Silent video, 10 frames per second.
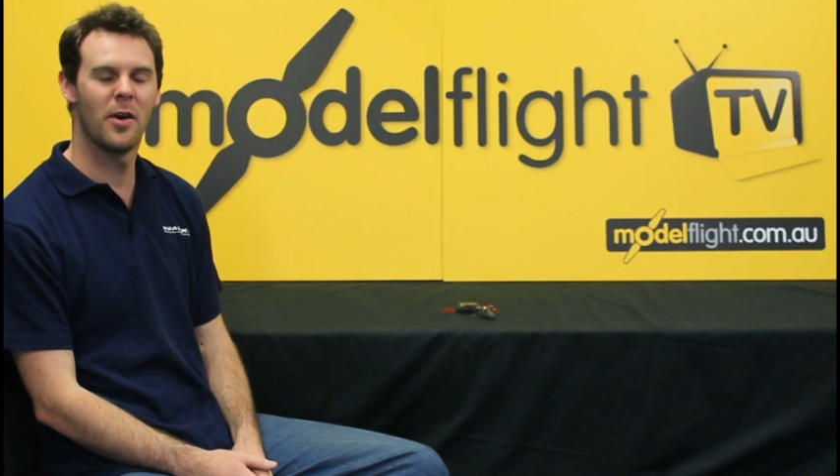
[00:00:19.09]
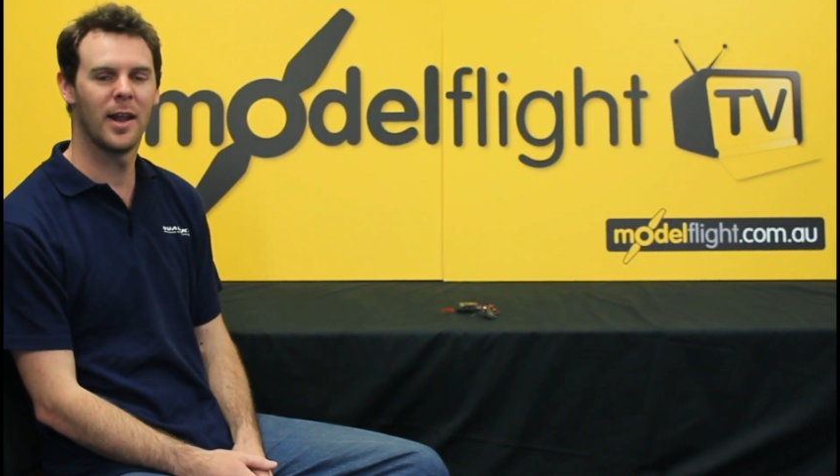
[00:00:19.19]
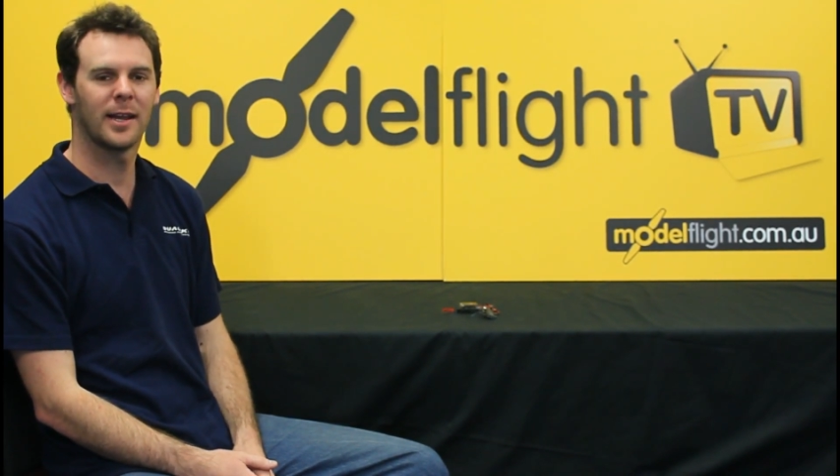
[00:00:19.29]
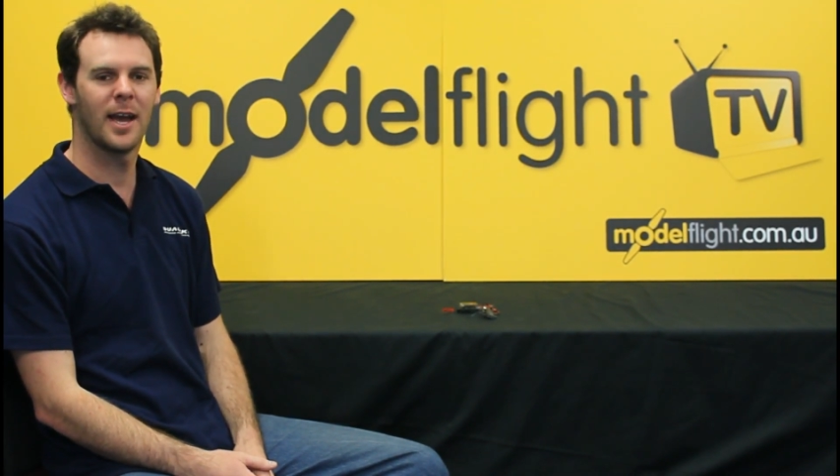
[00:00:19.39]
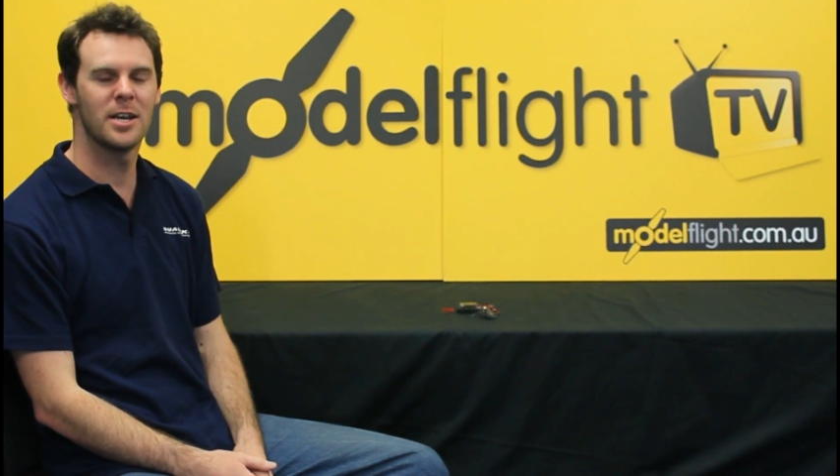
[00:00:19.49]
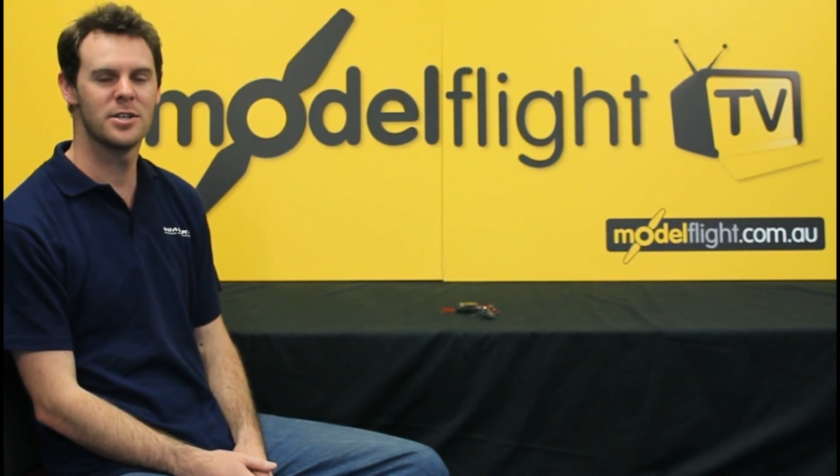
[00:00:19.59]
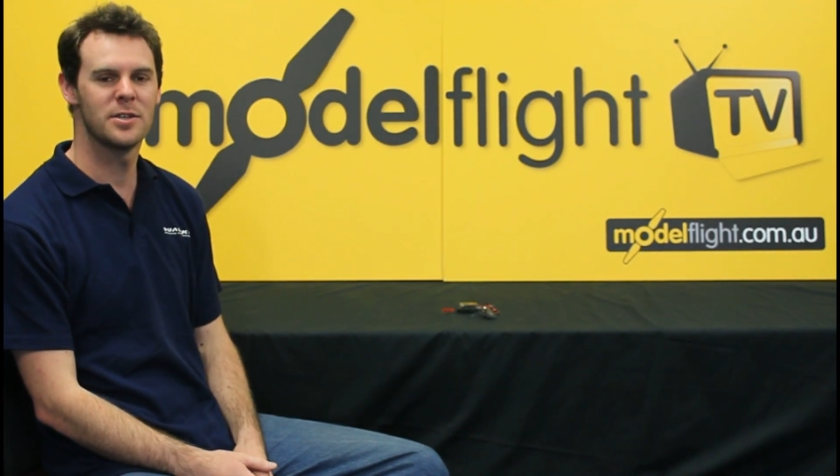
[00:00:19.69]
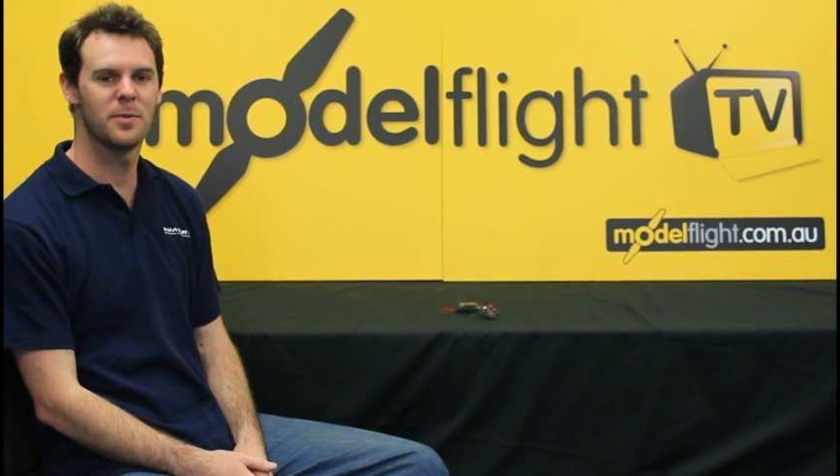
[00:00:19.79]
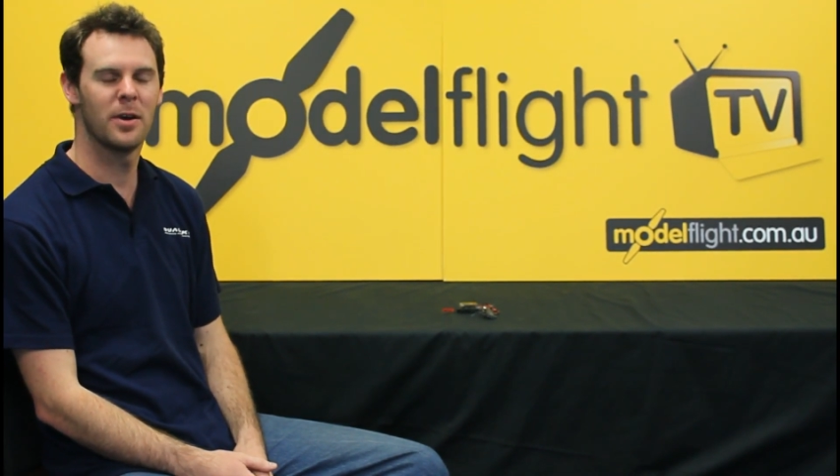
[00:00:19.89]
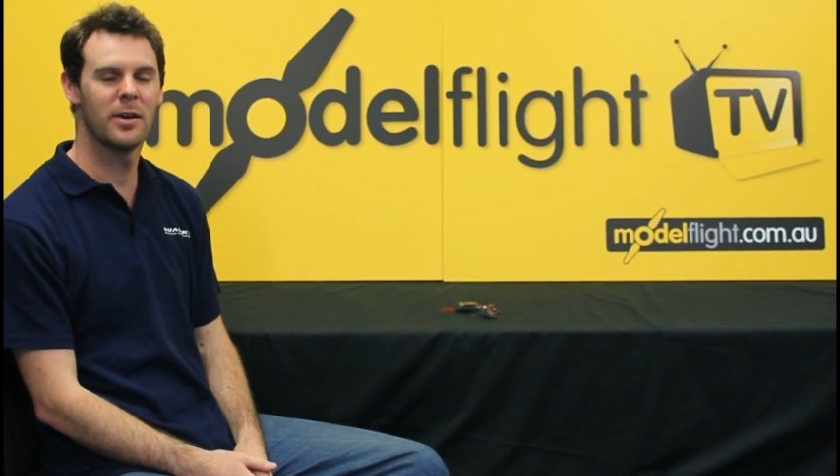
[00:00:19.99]
allocations
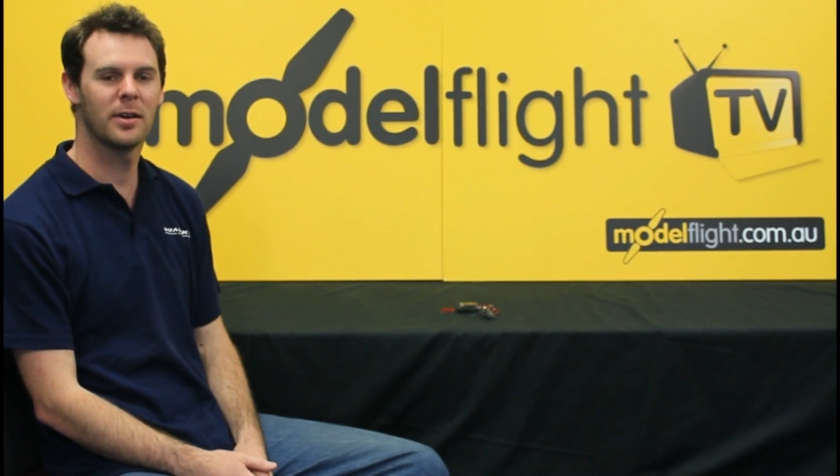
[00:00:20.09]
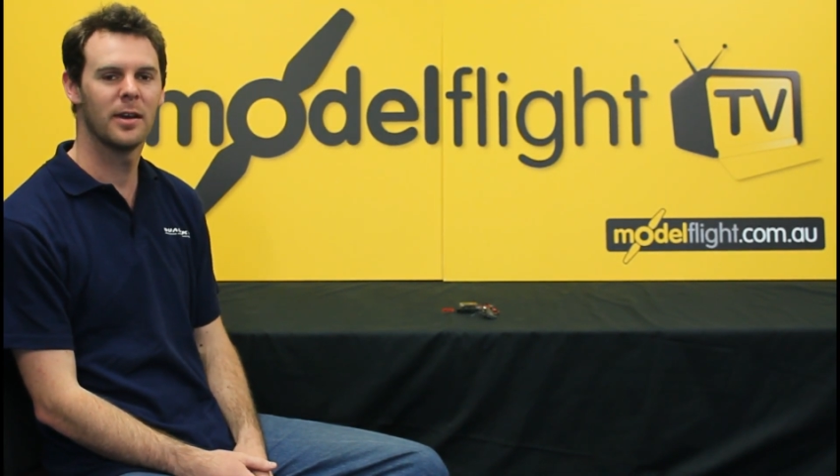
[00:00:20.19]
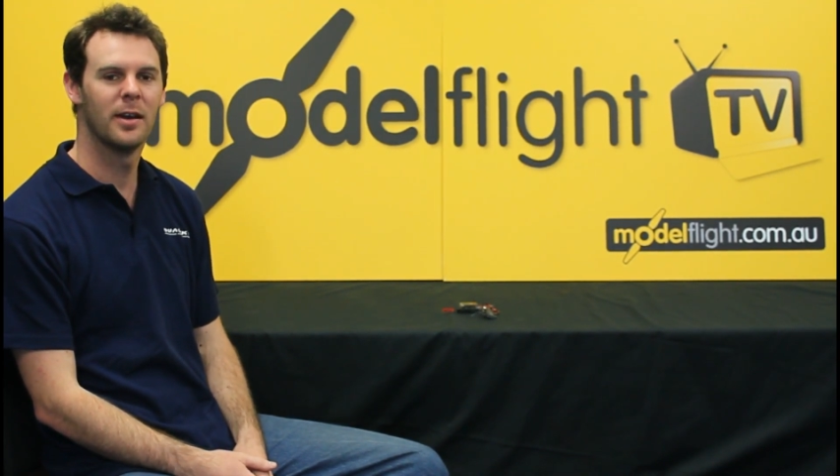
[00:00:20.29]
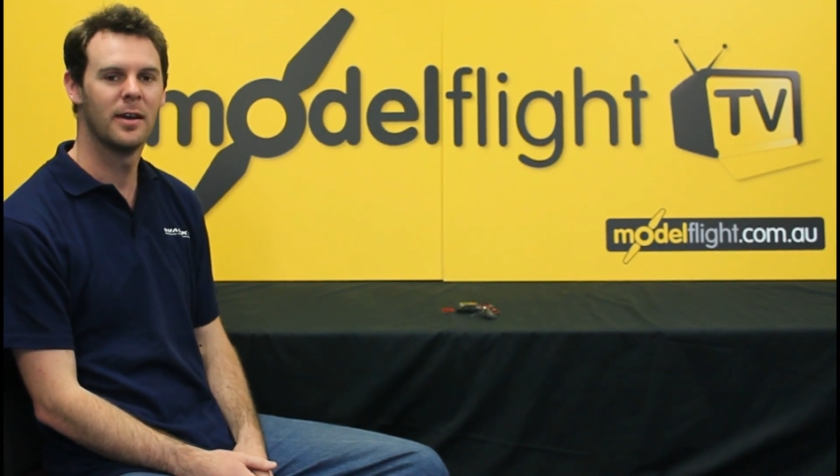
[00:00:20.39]
work